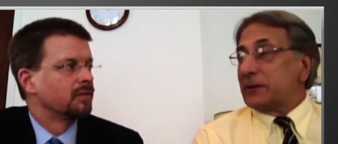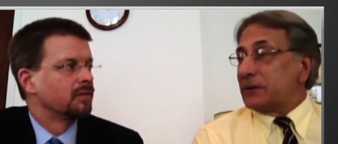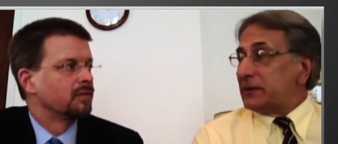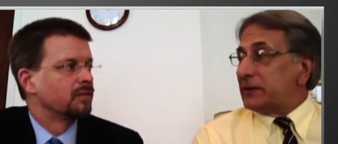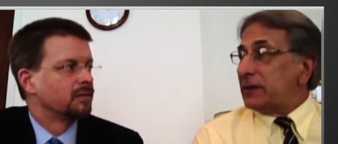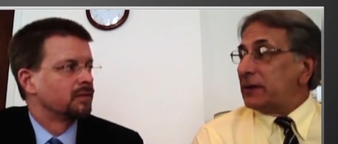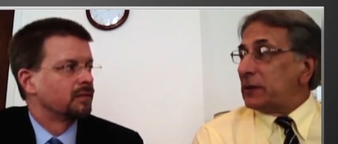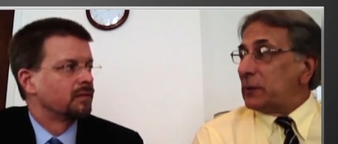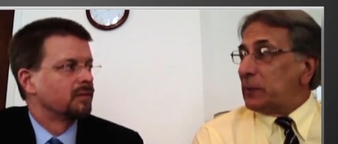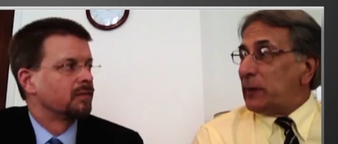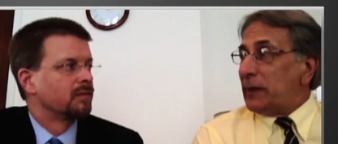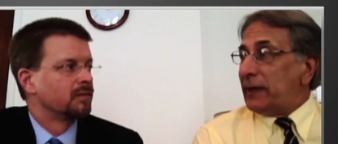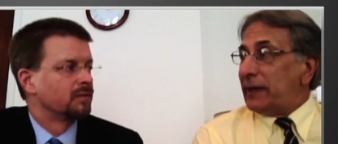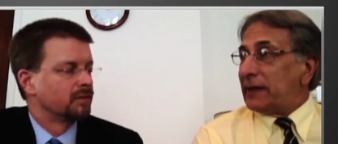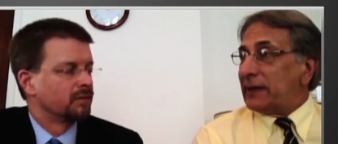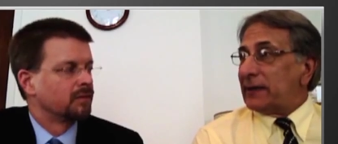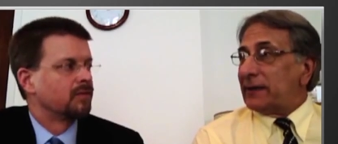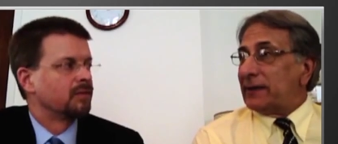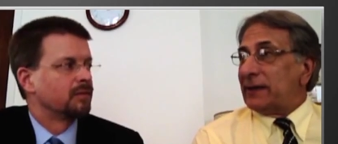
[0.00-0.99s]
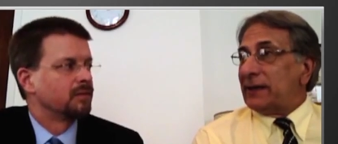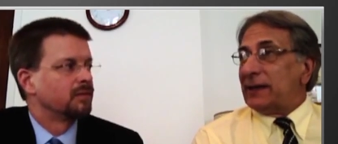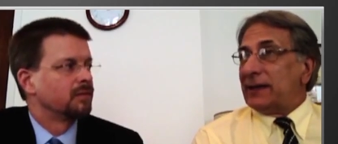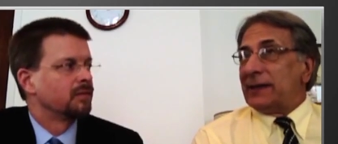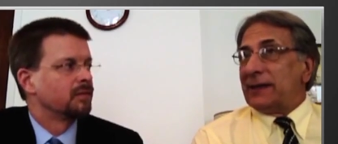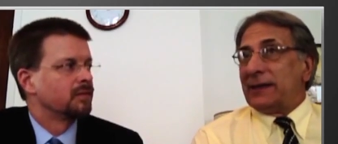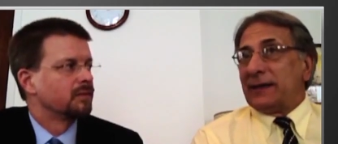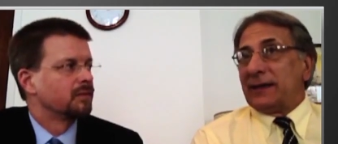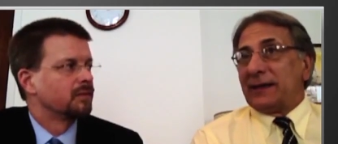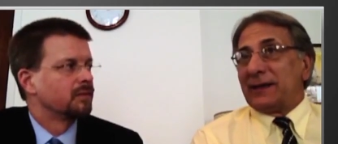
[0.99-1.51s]
Speaker 1: towards single payer.
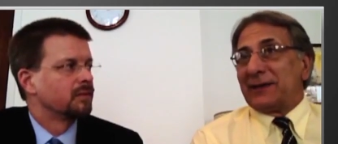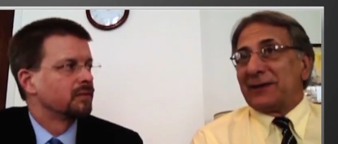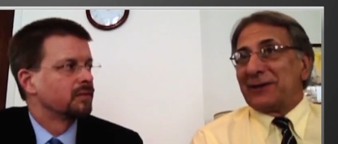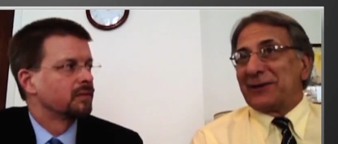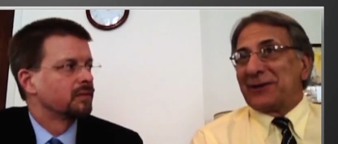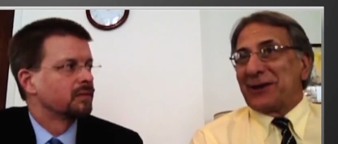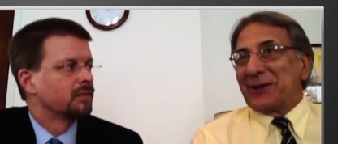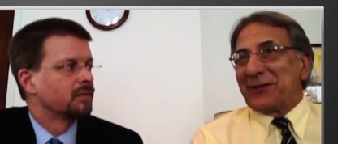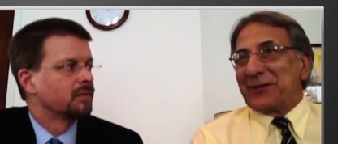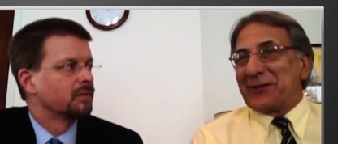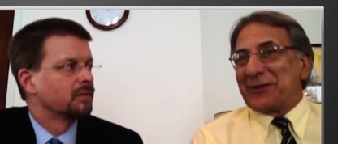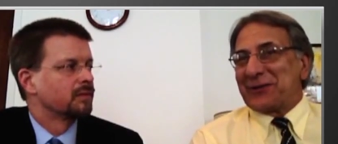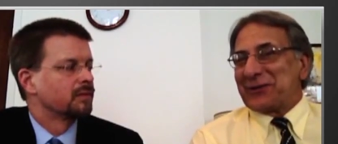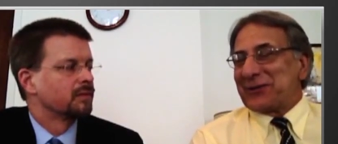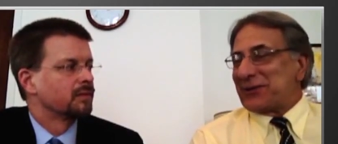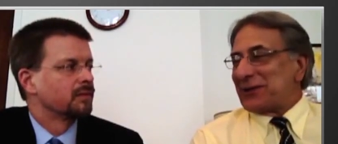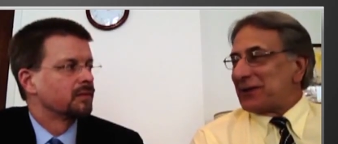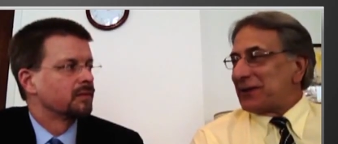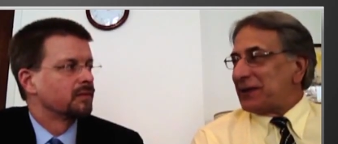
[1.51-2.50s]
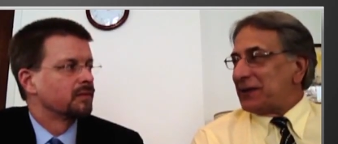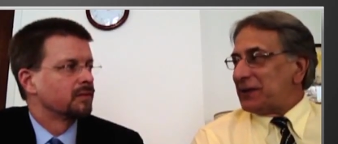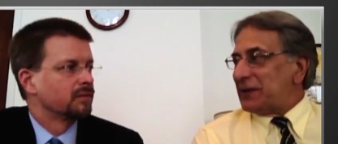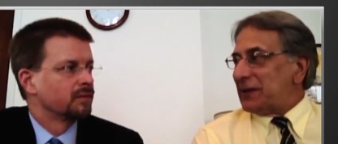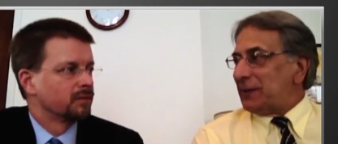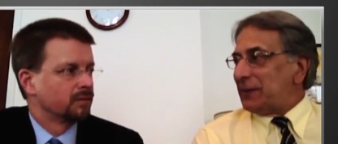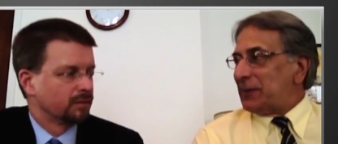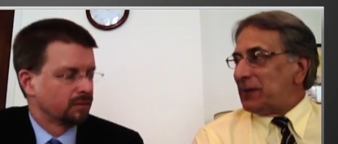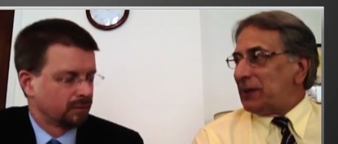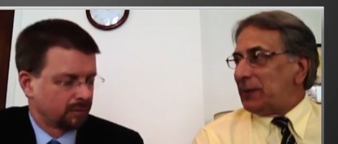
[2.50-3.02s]
Mm-hmm. Uh, the governor certainly
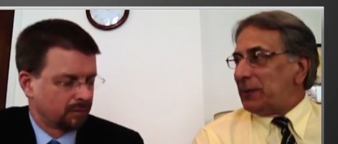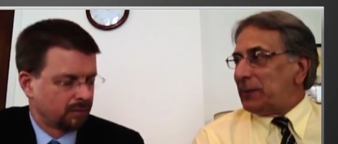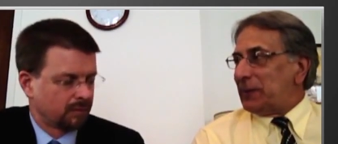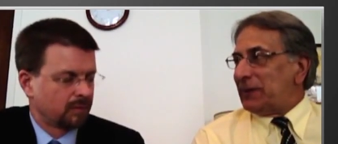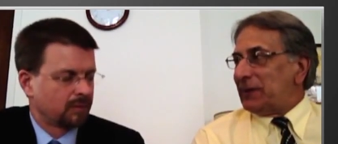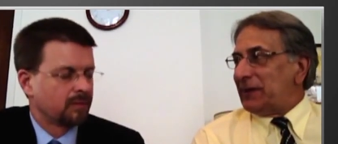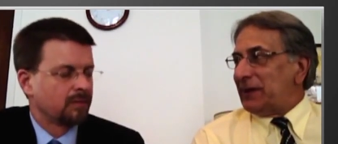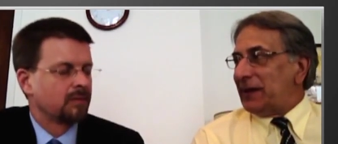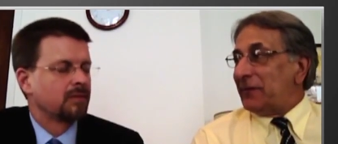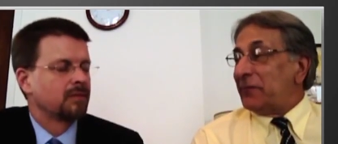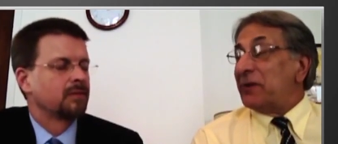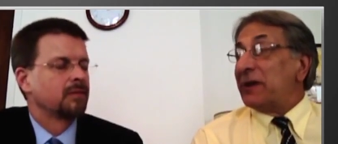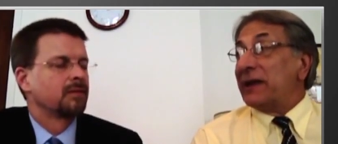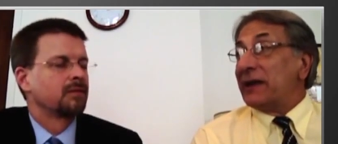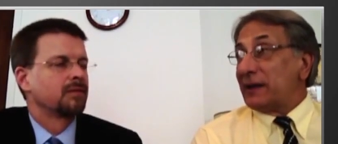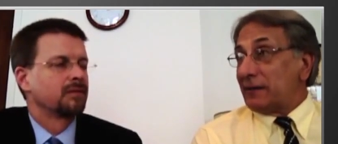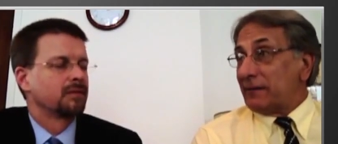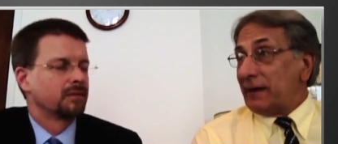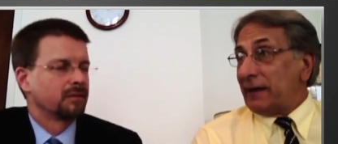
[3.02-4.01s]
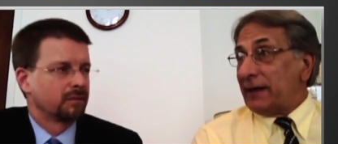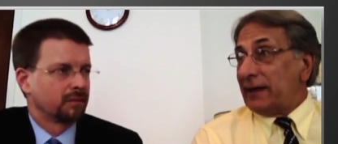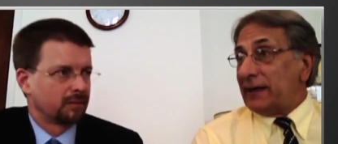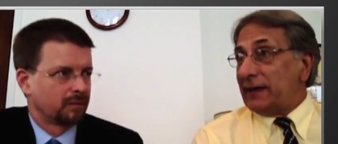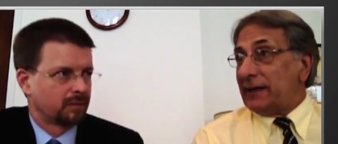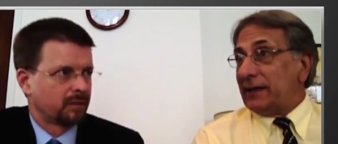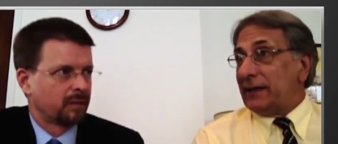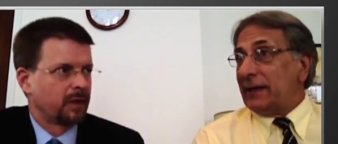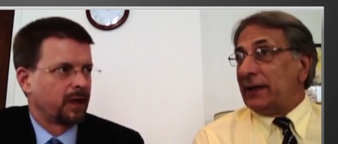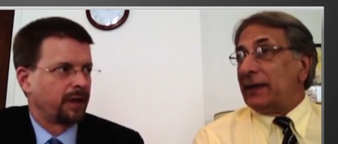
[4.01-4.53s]
stepped up and, and
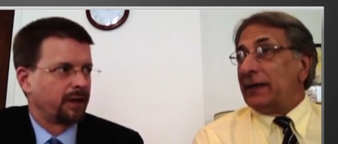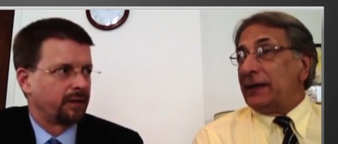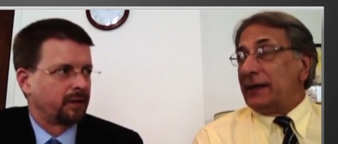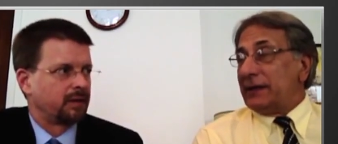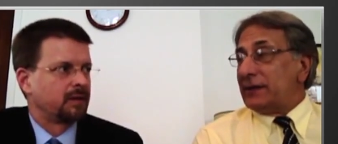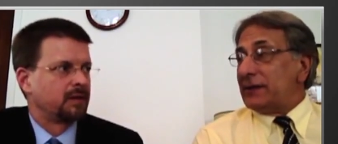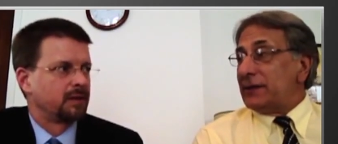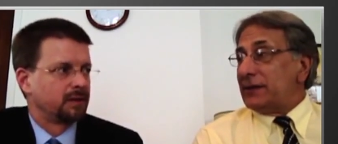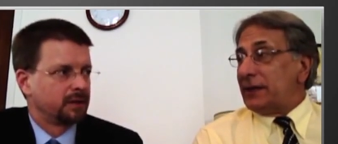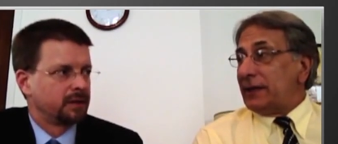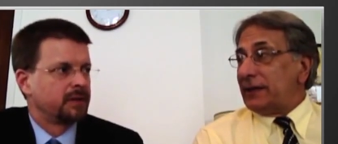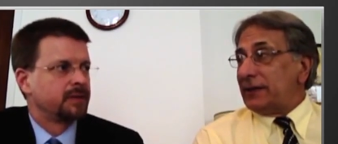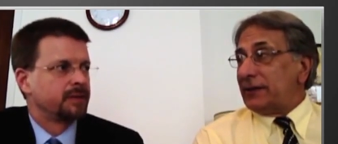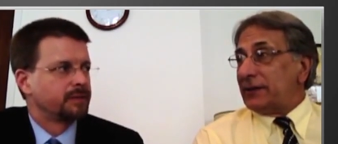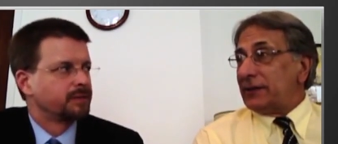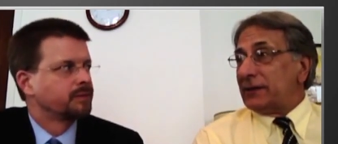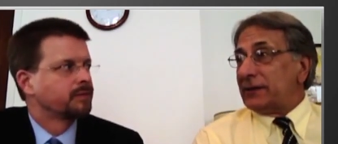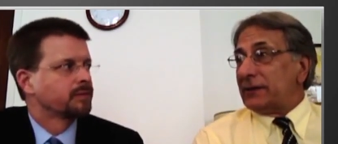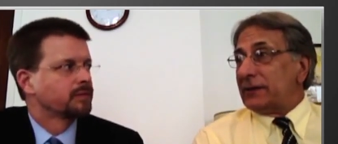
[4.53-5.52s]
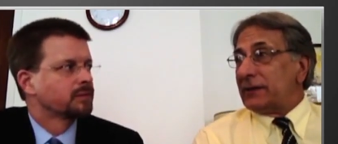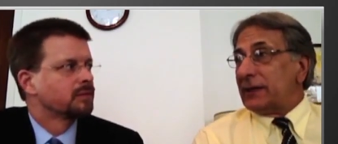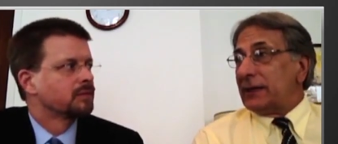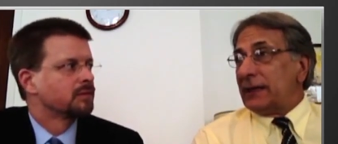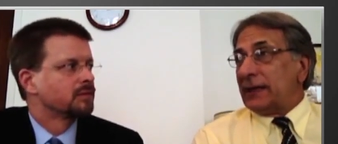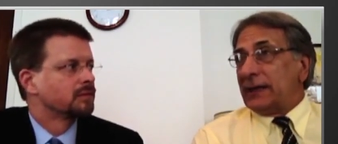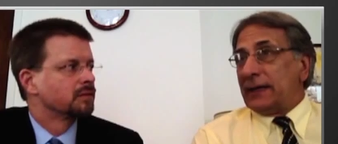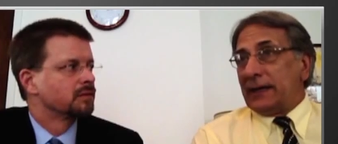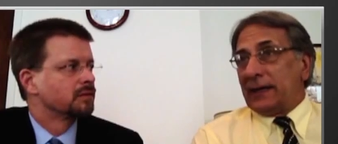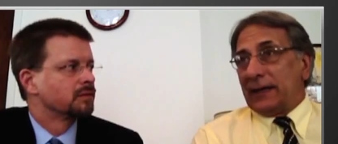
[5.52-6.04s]
reiterated yeah. his intentions.
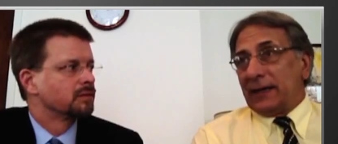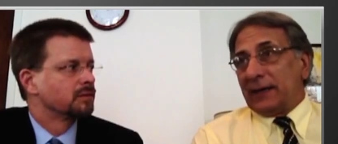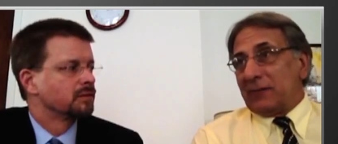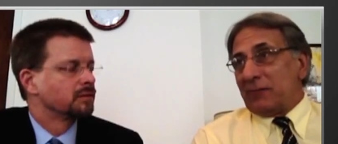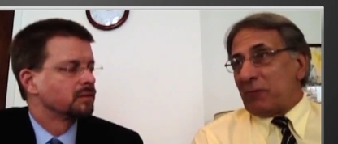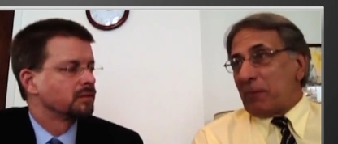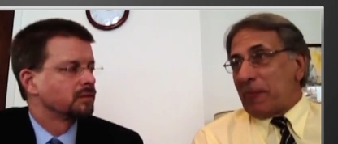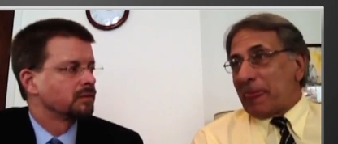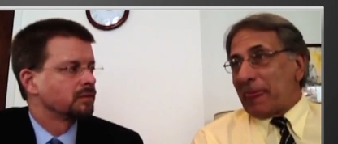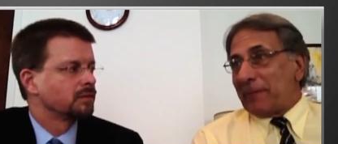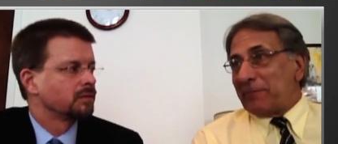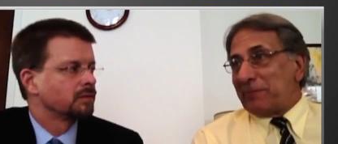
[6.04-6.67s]
Um,